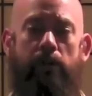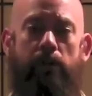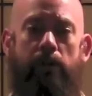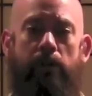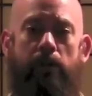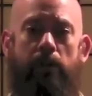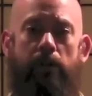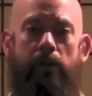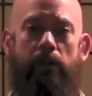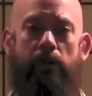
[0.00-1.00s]

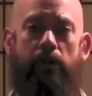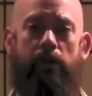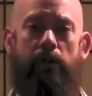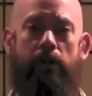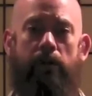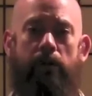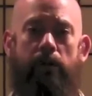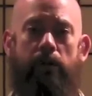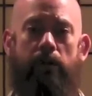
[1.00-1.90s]
(no one is talking)